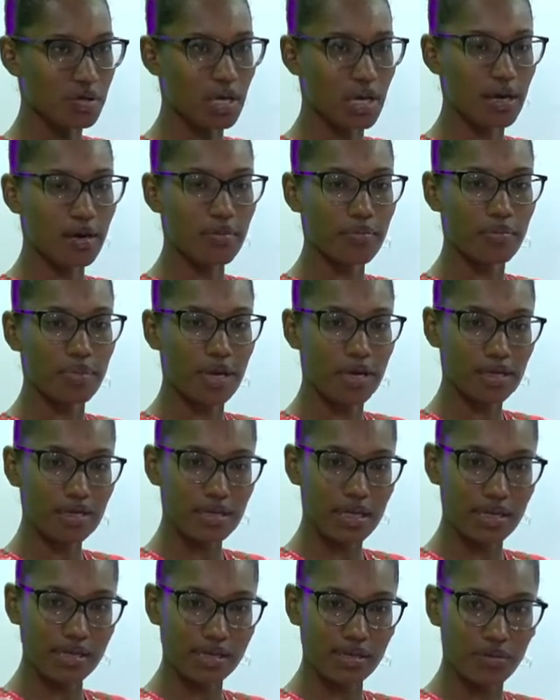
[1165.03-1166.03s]
Yeah, but
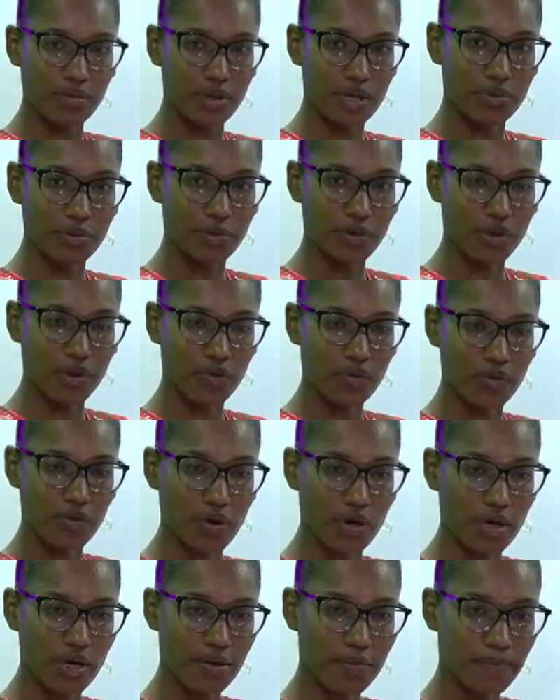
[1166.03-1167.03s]
that's not what I'm looking
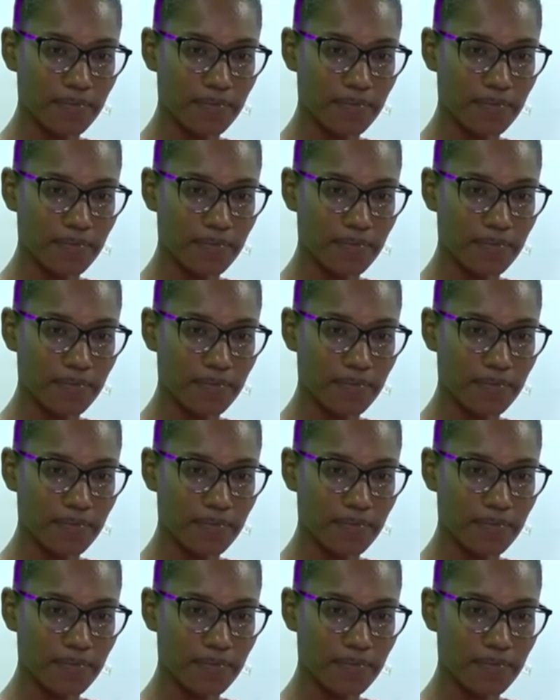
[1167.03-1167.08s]
for.